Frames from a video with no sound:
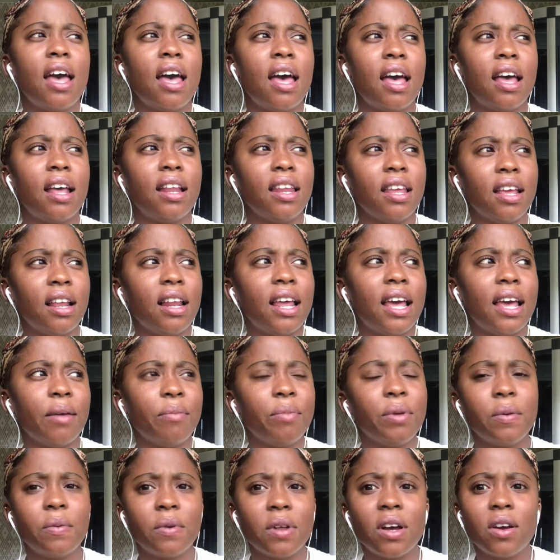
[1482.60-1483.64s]
they like
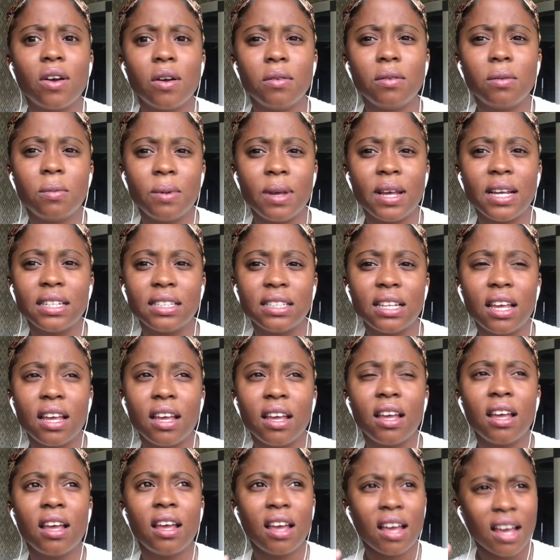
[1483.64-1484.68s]
people come to me and say,
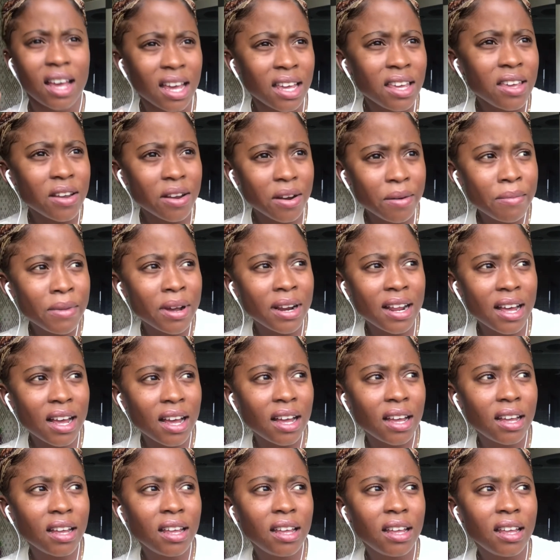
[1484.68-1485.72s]
are you your mother?
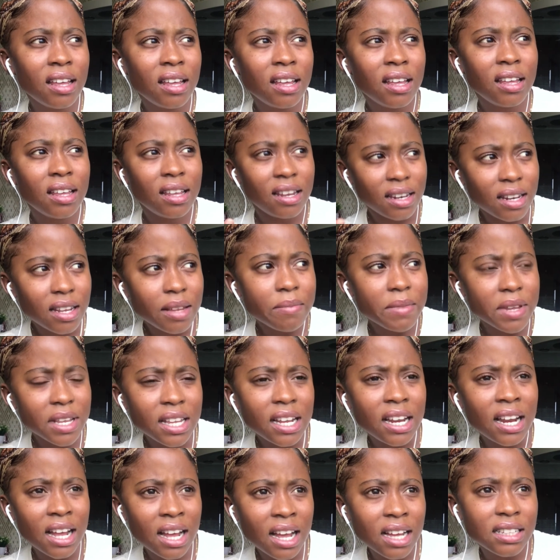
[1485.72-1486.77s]
did meet in
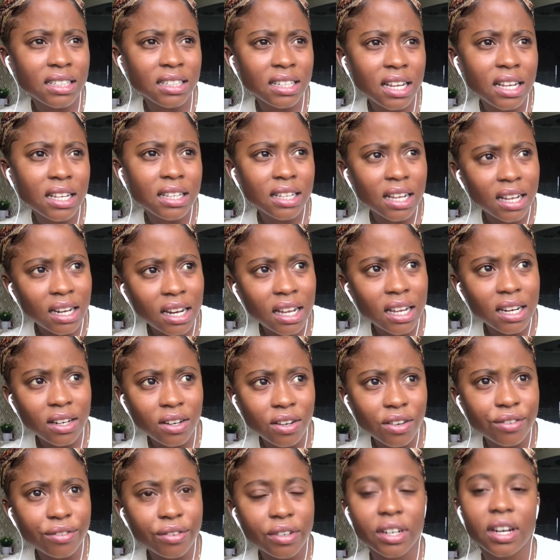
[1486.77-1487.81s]
an accidental land
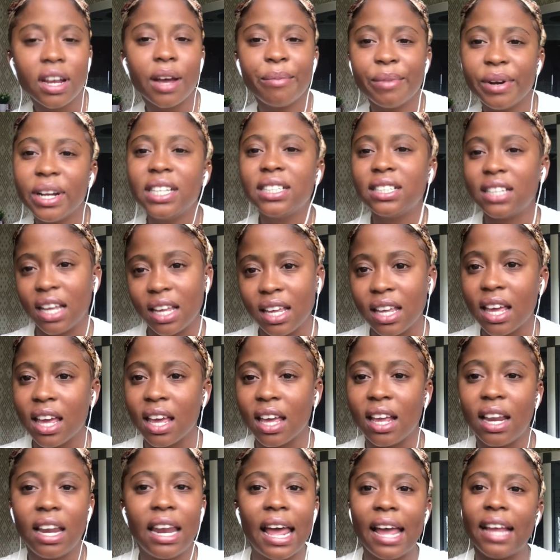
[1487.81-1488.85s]
over here? I'm gonna say, yeah,
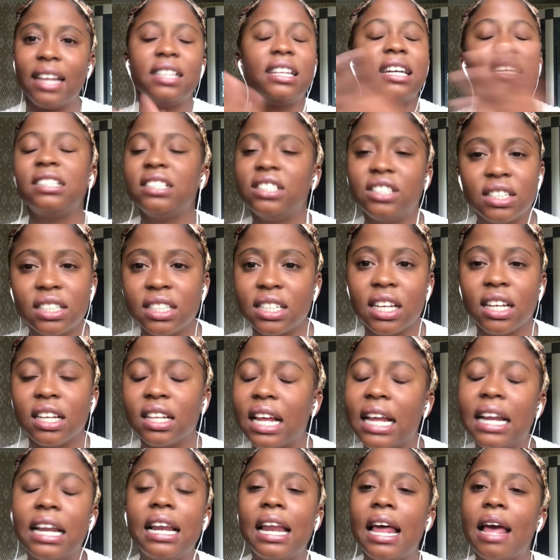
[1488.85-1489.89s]
like that's just it. And
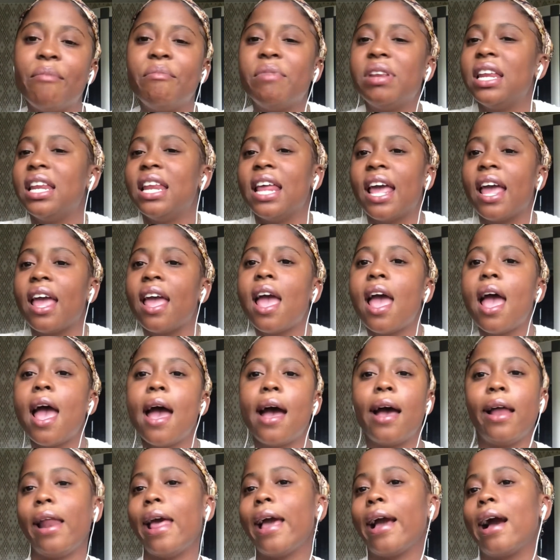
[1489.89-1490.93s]
I like me did it,
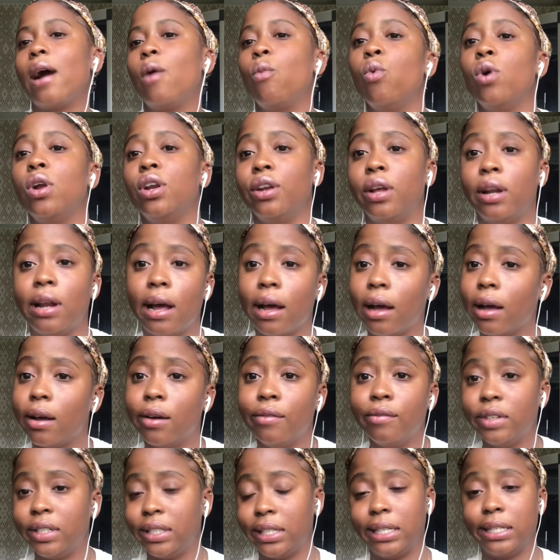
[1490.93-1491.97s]
and like I went a long
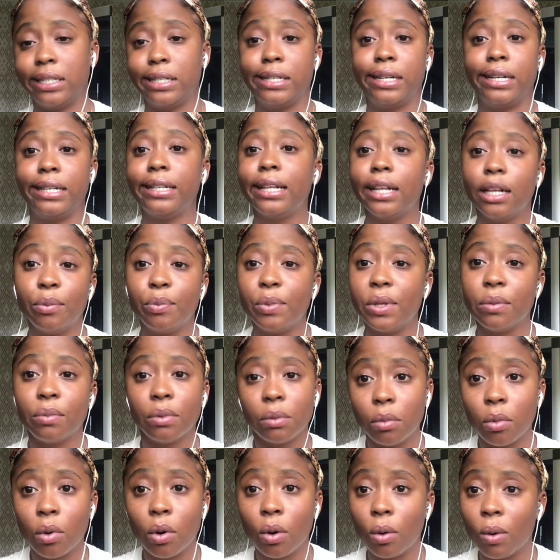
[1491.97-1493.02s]
conversation. I tell people
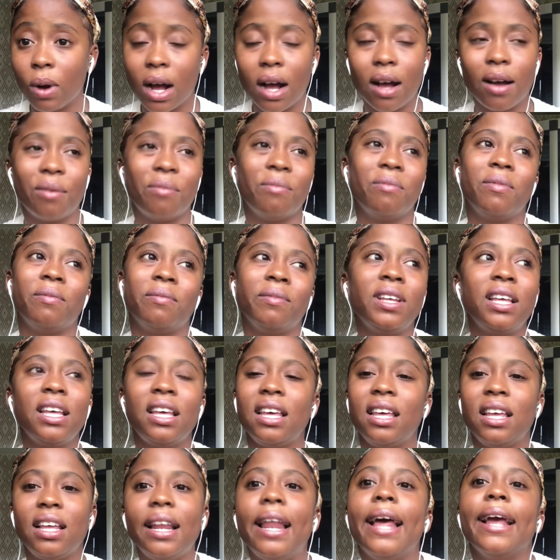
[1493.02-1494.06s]
what happened,
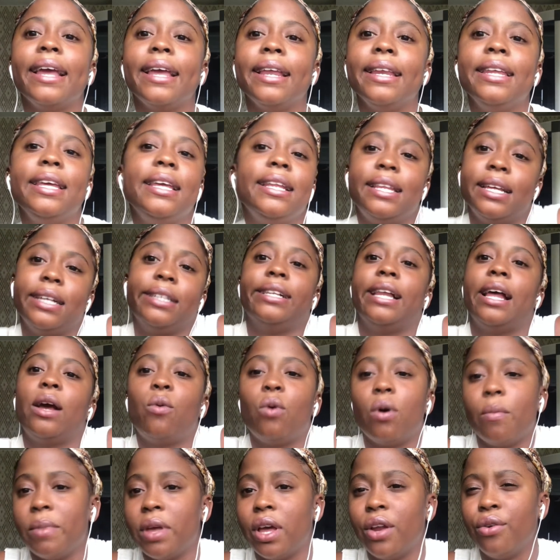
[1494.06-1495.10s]
like in details, like what
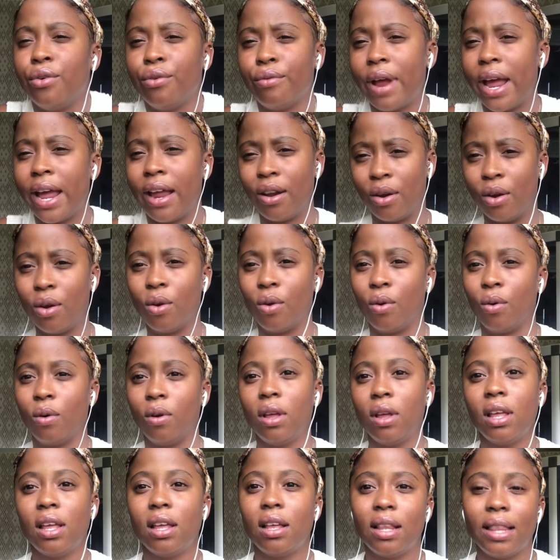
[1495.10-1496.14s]
me I do right now.
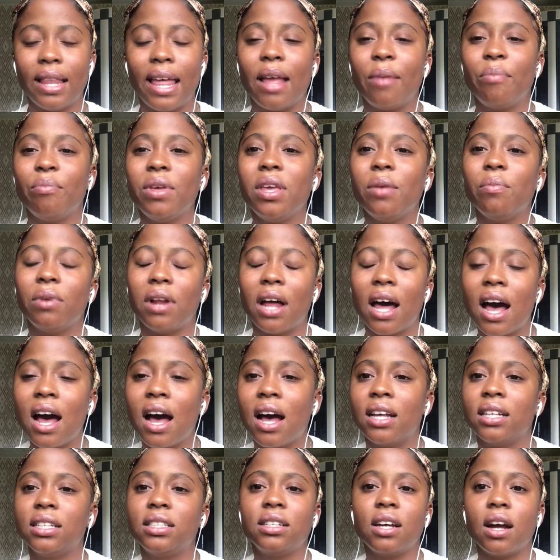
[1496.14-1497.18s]
Like people
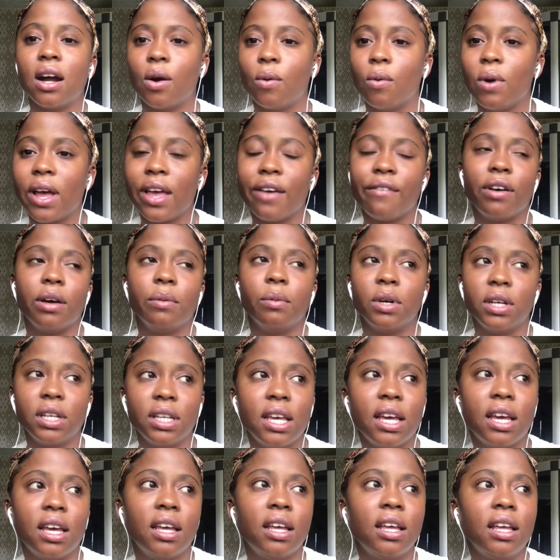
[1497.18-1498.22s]
ask or whatever, but
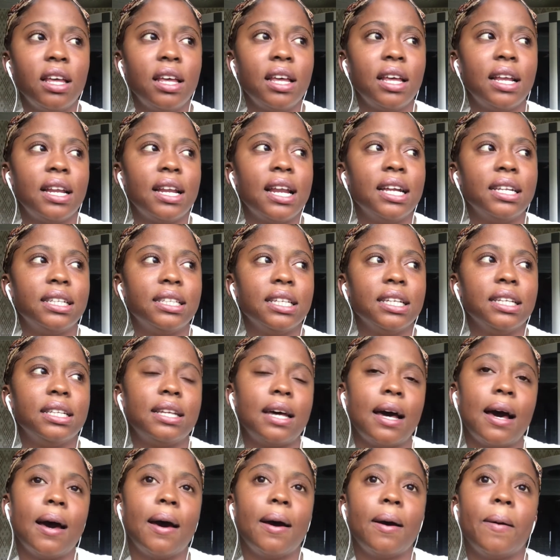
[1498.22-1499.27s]
yeah, that's it.
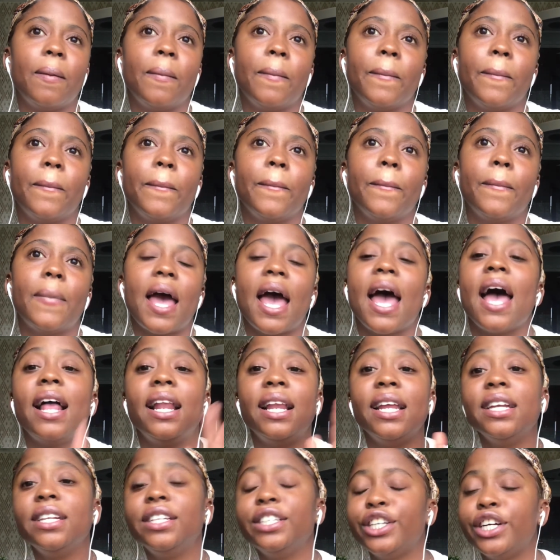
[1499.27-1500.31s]
I'll
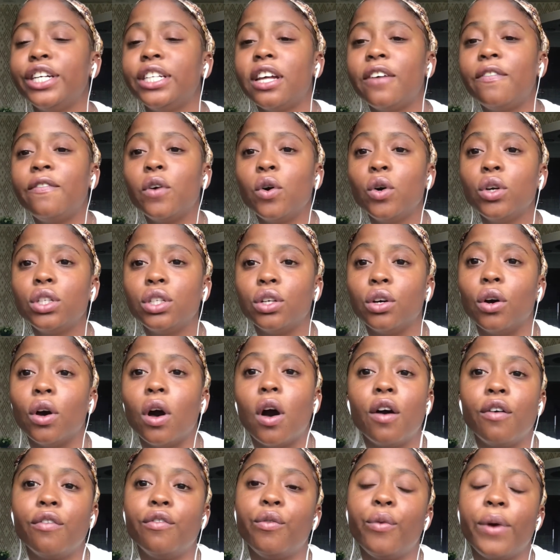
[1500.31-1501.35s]
insert a photo of
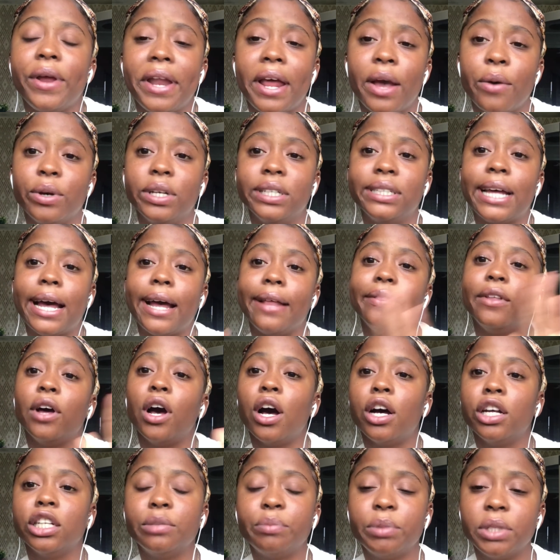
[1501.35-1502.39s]
when I was at the
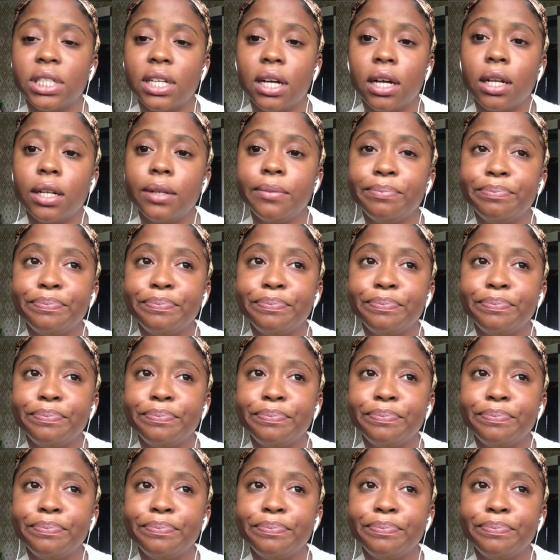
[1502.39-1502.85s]
hospital.